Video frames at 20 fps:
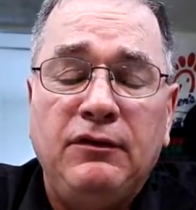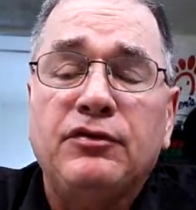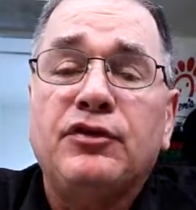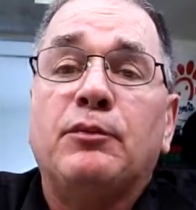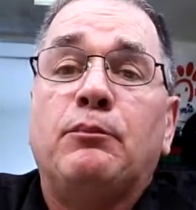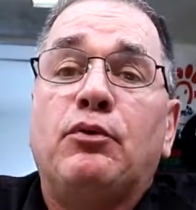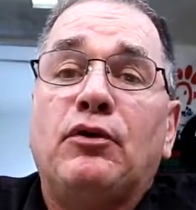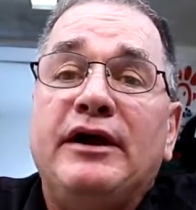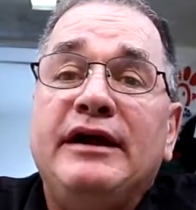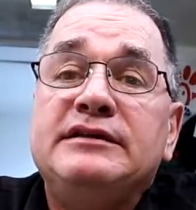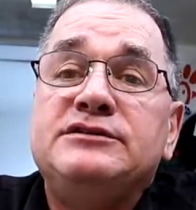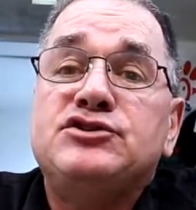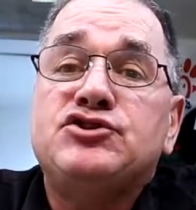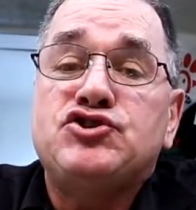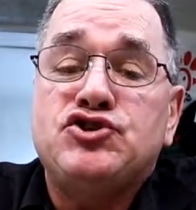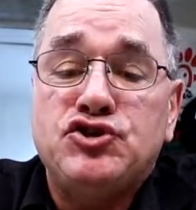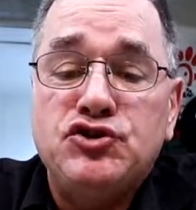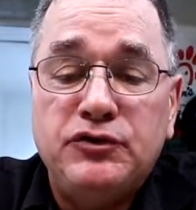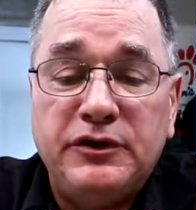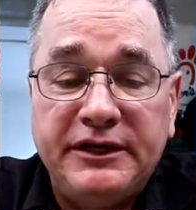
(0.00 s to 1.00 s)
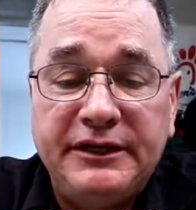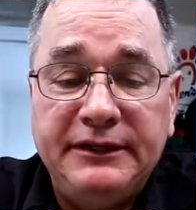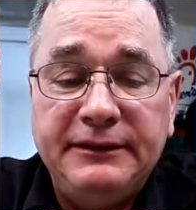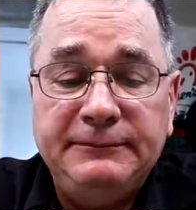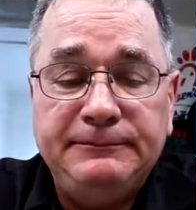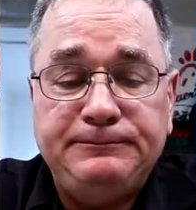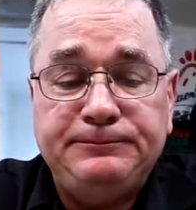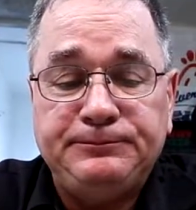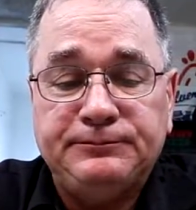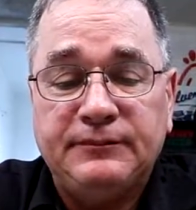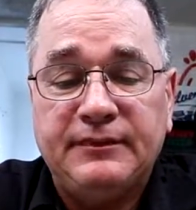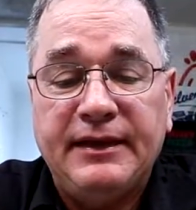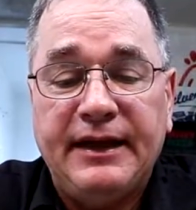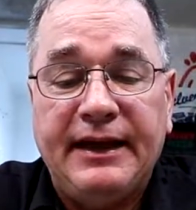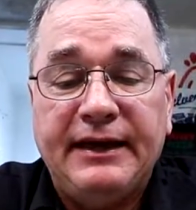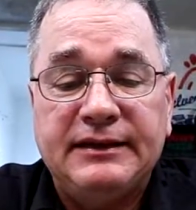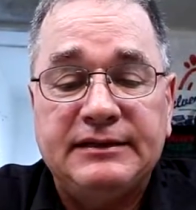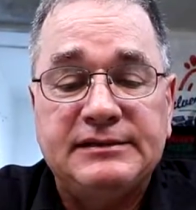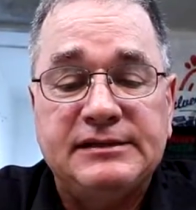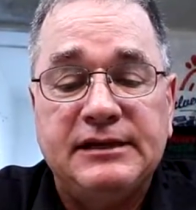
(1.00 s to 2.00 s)
the bread's chewy.
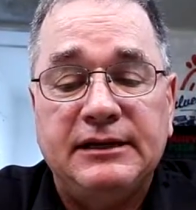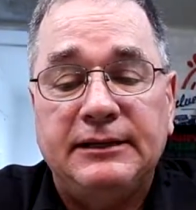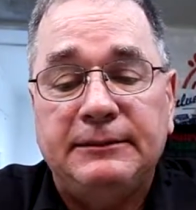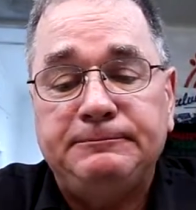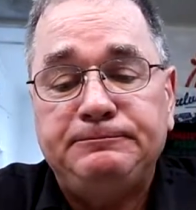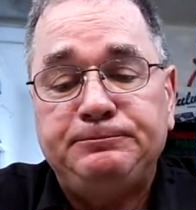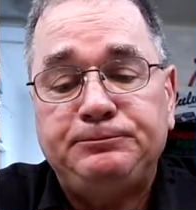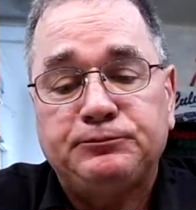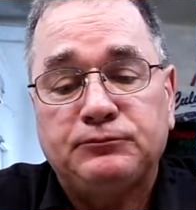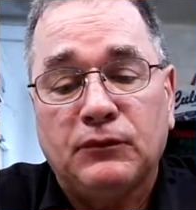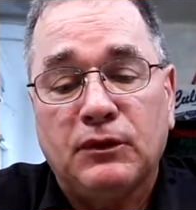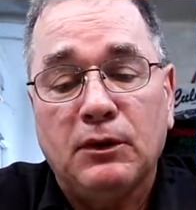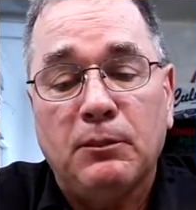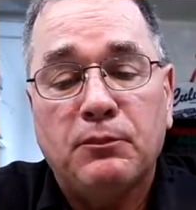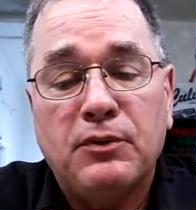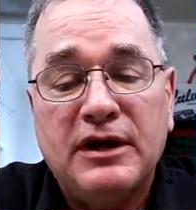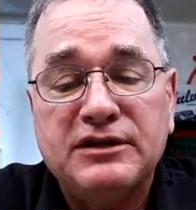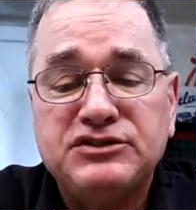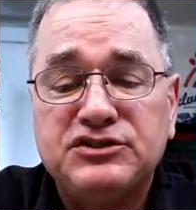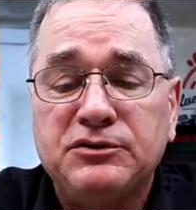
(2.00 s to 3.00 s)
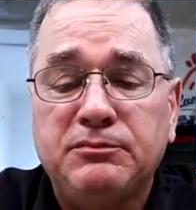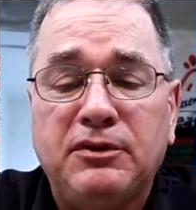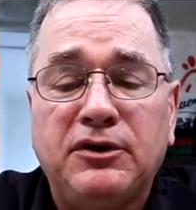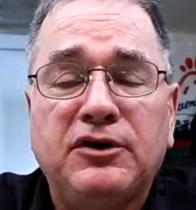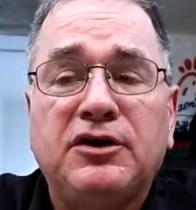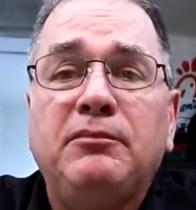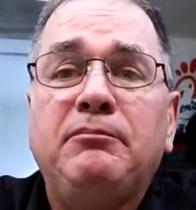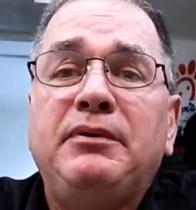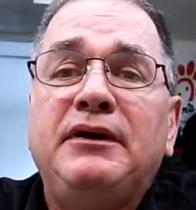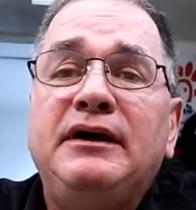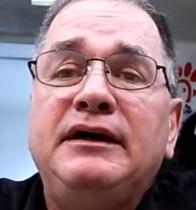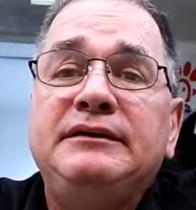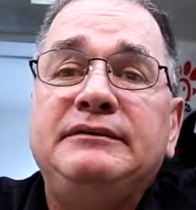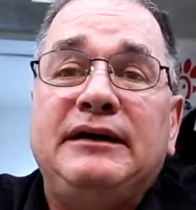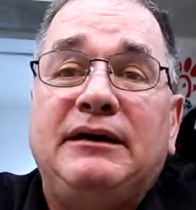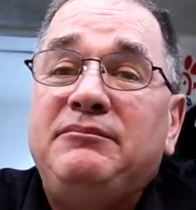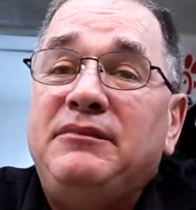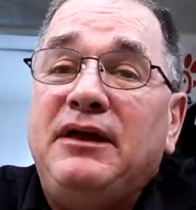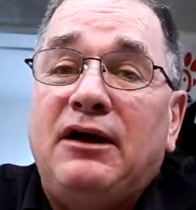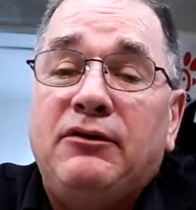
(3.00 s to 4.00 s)
That pretzel burger
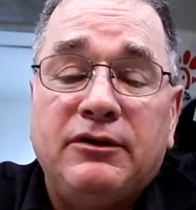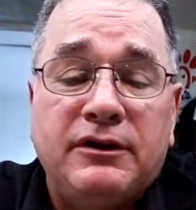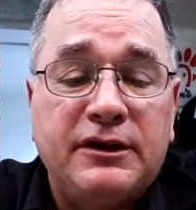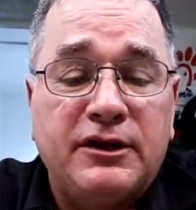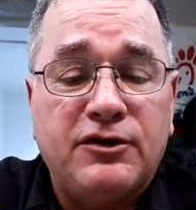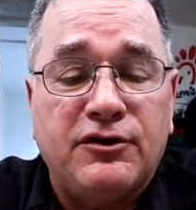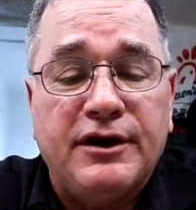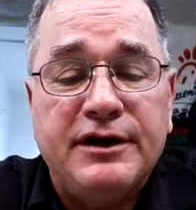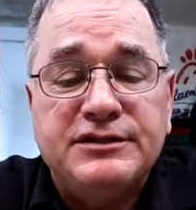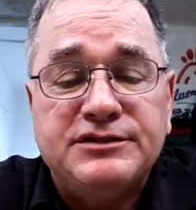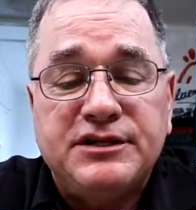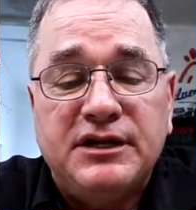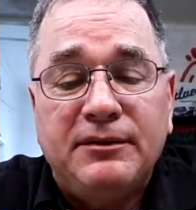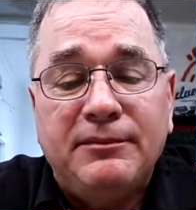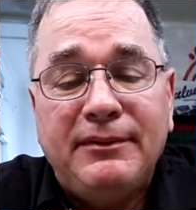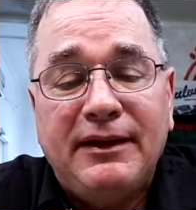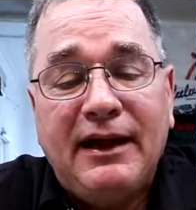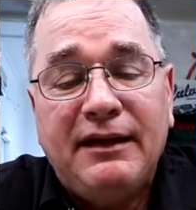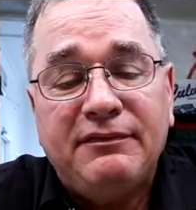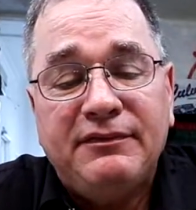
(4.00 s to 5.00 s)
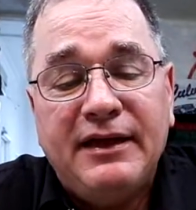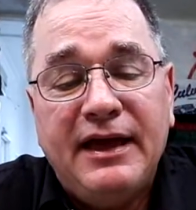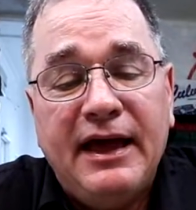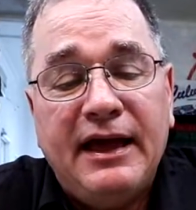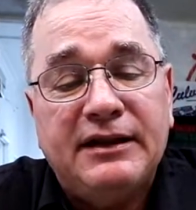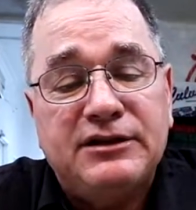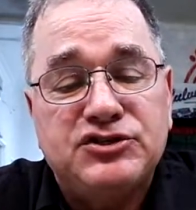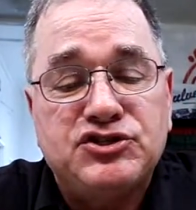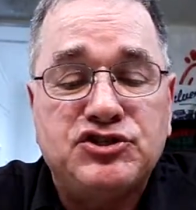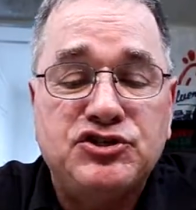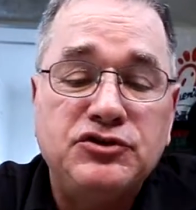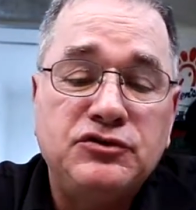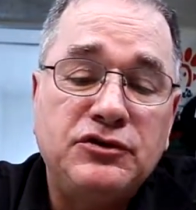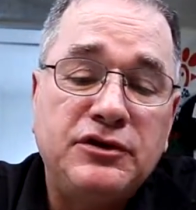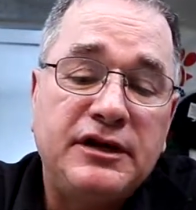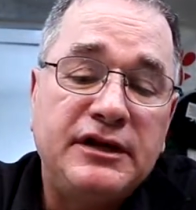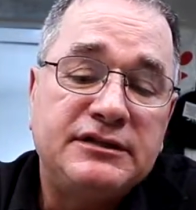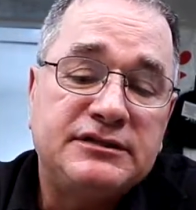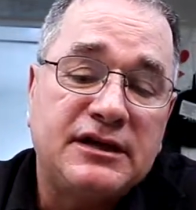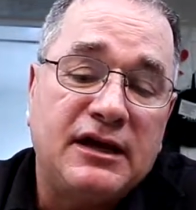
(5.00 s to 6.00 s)
bun, I'm not really crazy about that. It's
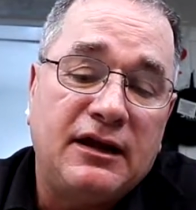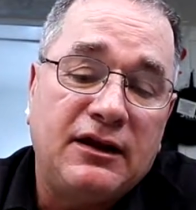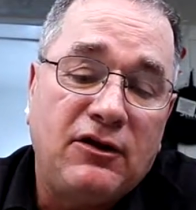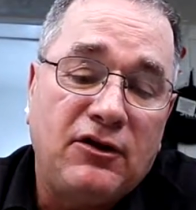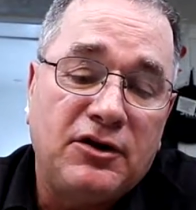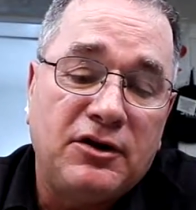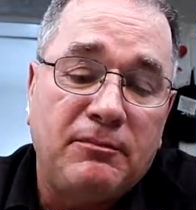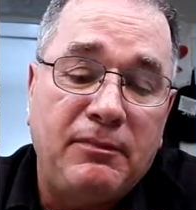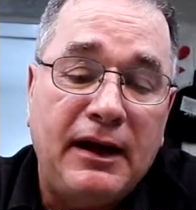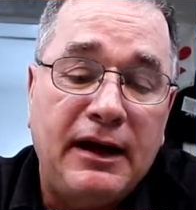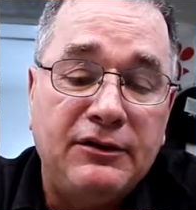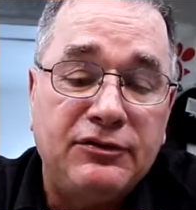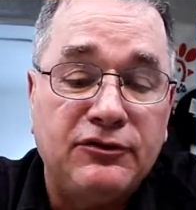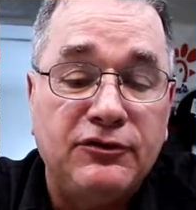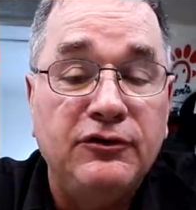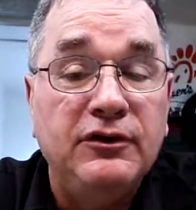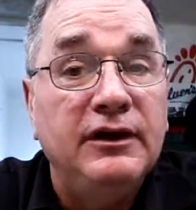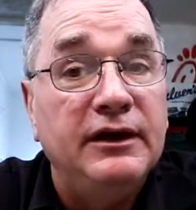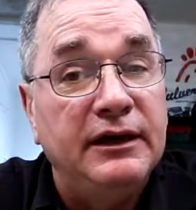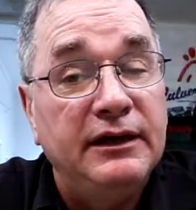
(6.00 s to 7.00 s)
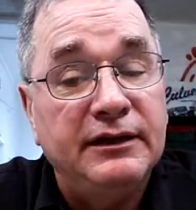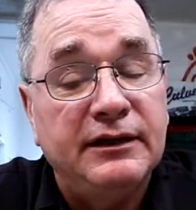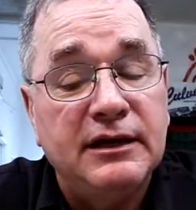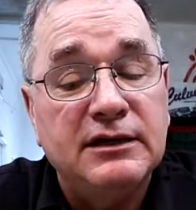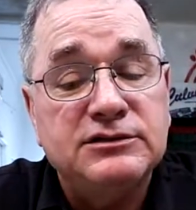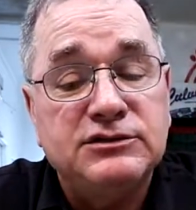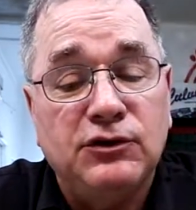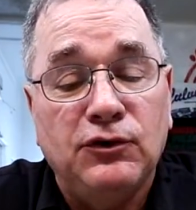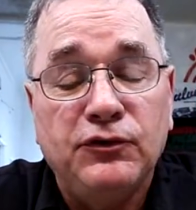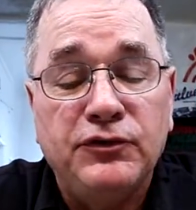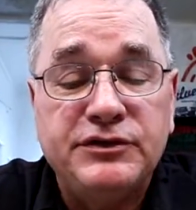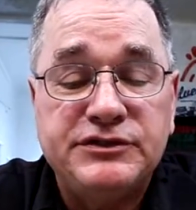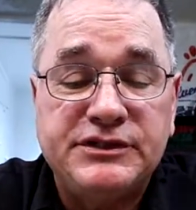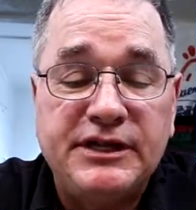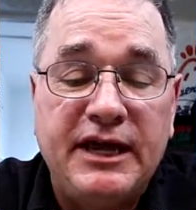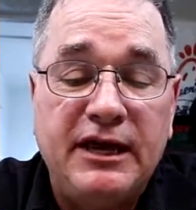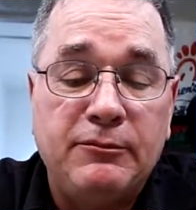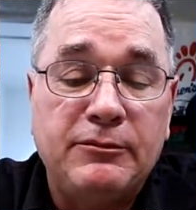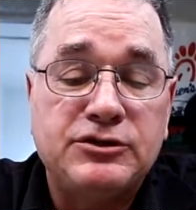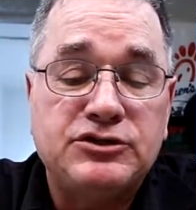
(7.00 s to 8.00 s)
chewy, it's kind of hard to bite through. It does hold the
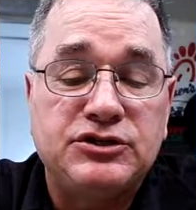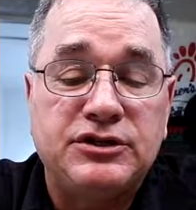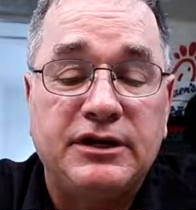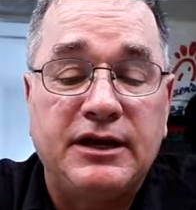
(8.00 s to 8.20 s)
sandwich